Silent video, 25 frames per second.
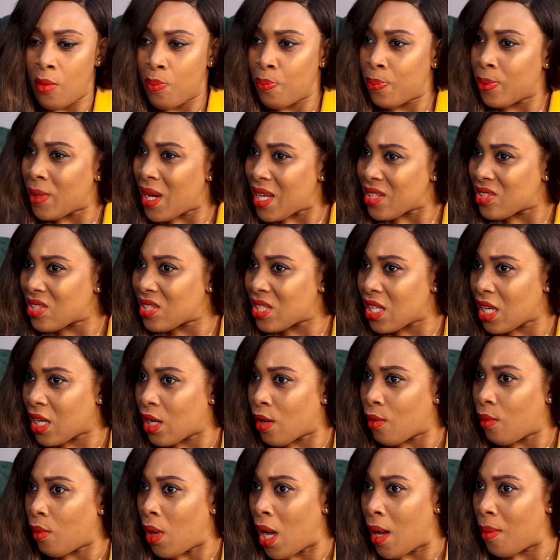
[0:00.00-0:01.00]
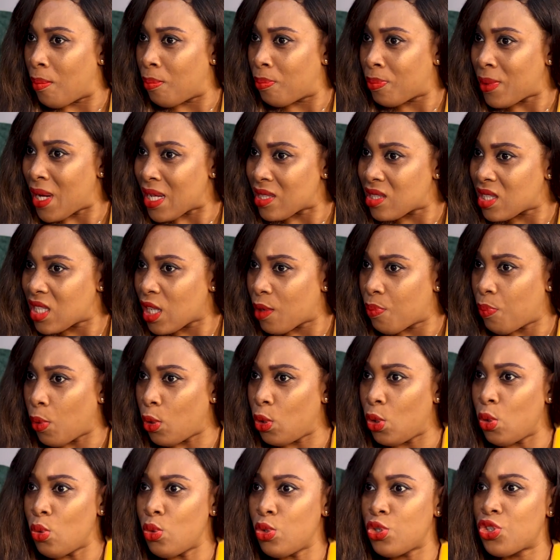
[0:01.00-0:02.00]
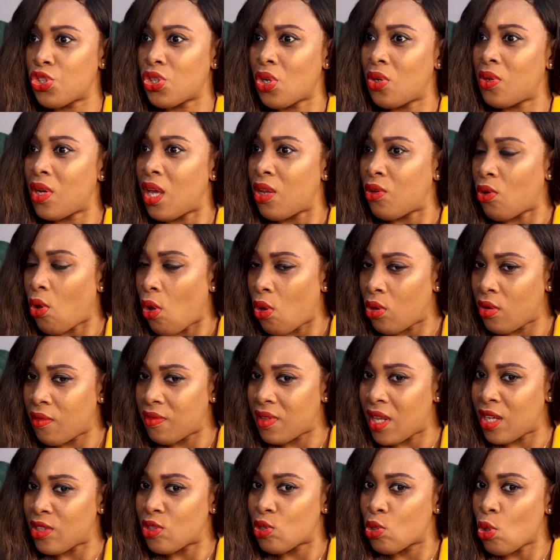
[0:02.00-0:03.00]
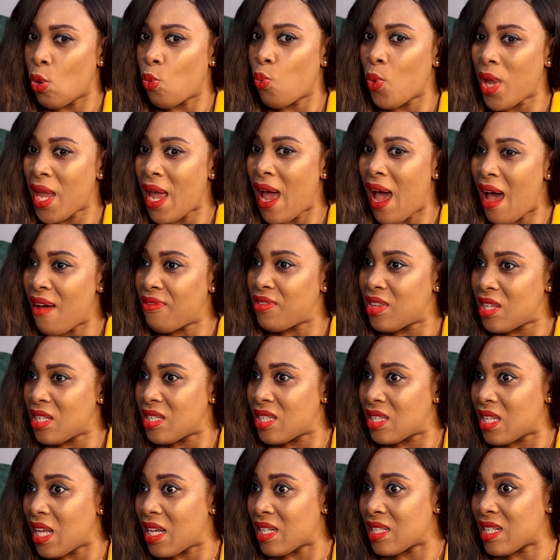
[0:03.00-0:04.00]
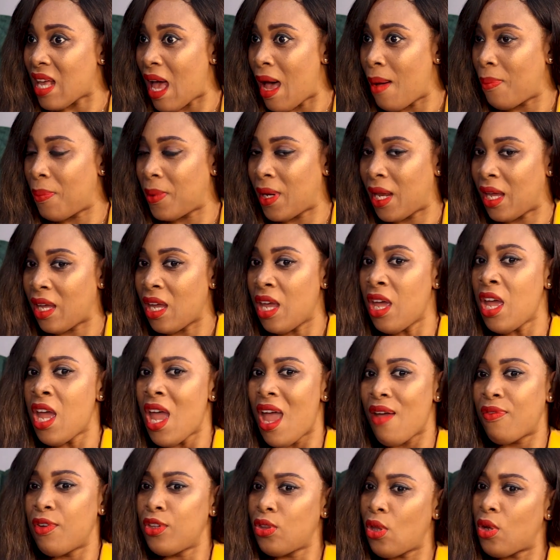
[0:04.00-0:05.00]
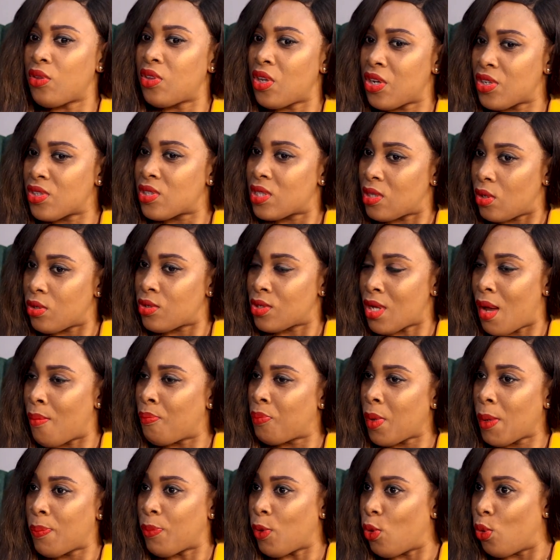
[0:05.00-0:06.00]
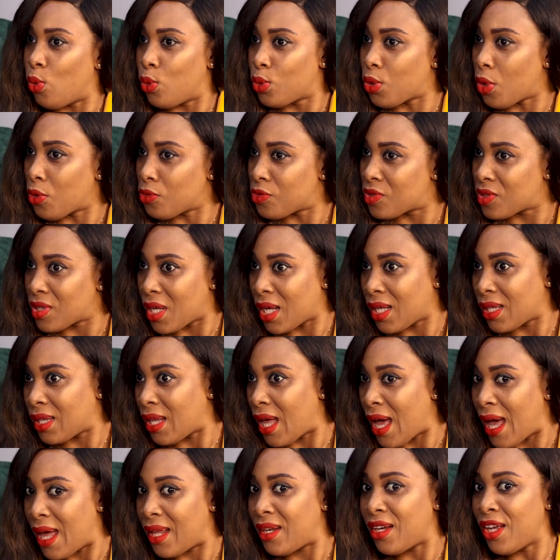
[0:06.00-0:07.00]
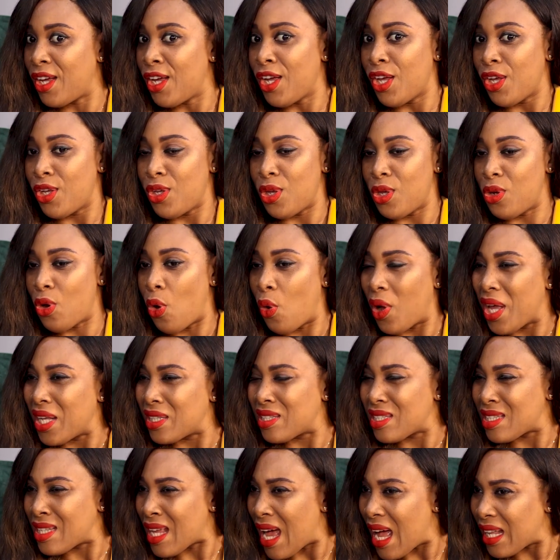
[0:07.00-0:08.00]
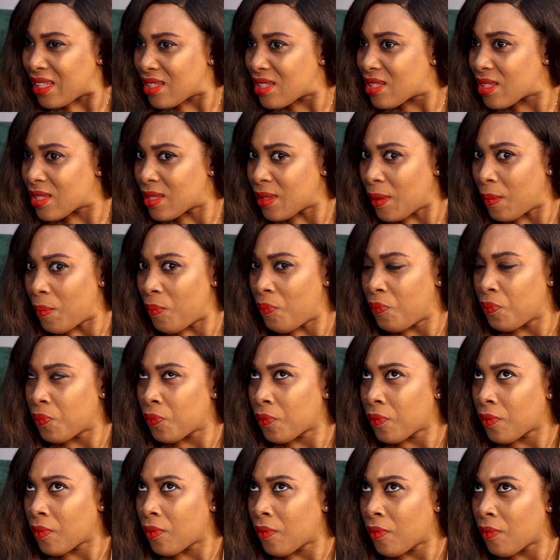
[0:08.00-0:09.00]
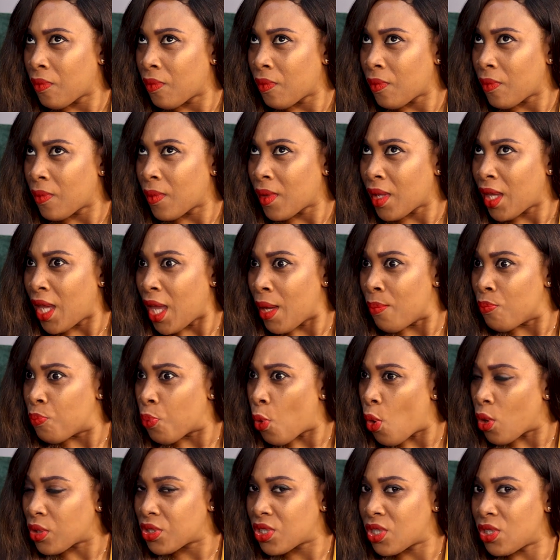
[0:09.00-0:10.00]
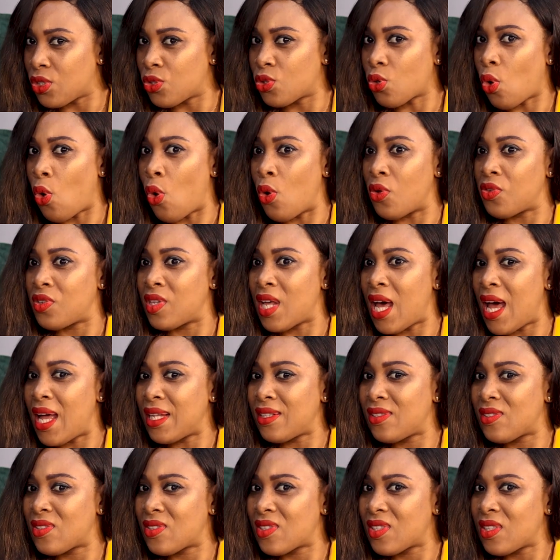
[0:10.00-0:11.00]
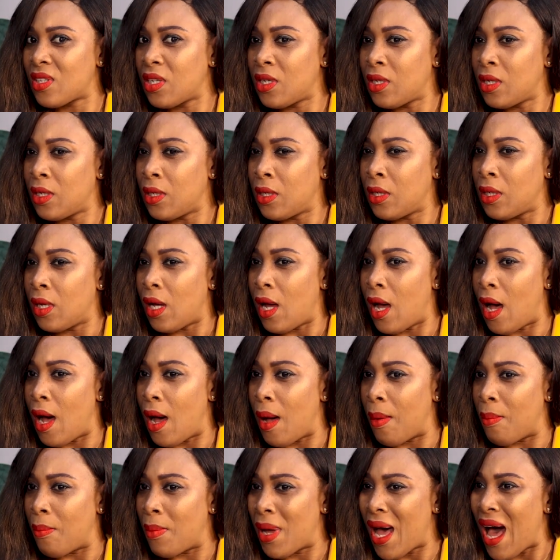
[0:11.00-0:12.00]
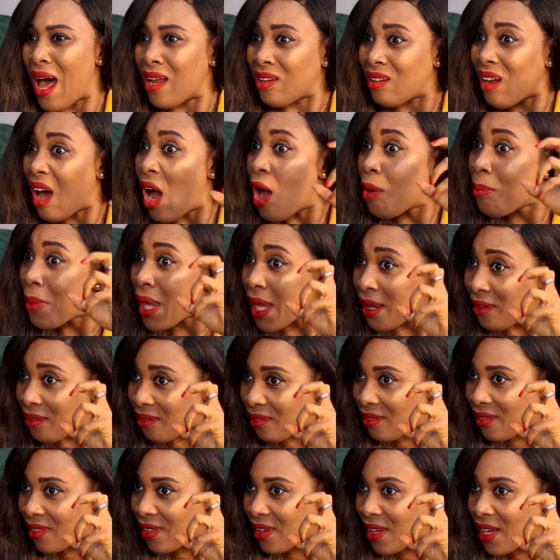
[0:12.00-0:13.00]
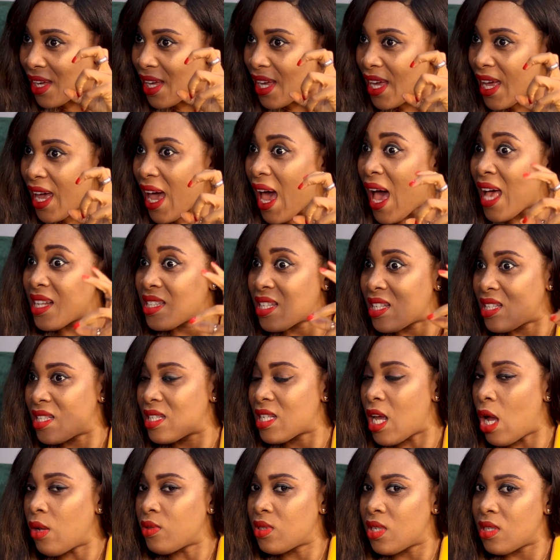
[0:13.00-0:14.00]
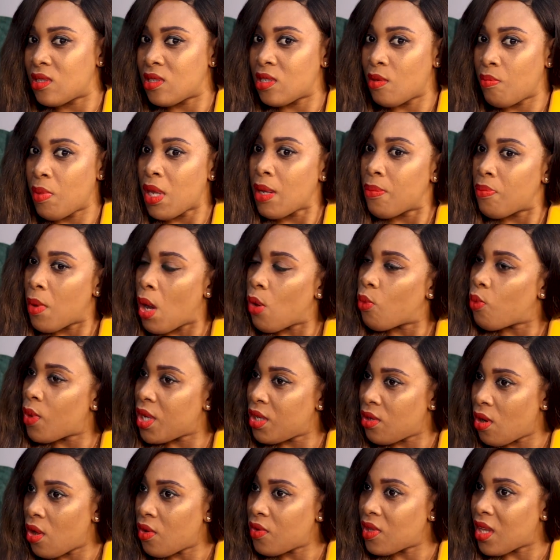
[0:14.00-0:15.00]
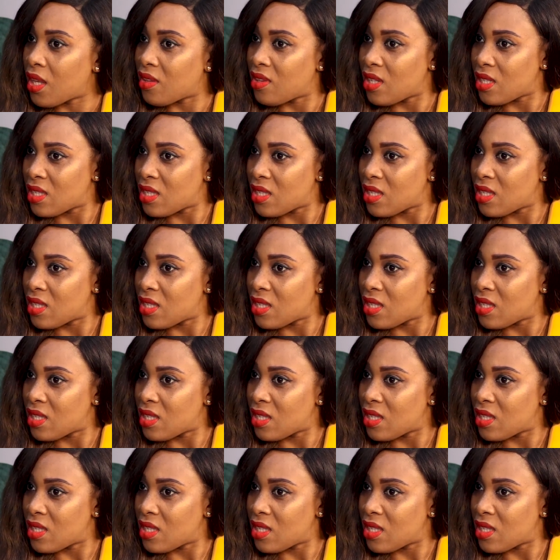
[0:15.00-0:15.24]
Plastic pollution and all of that. So we have these things happening, even though there's some people who don't think that, it's that important or that alarming as it started to be. But we know that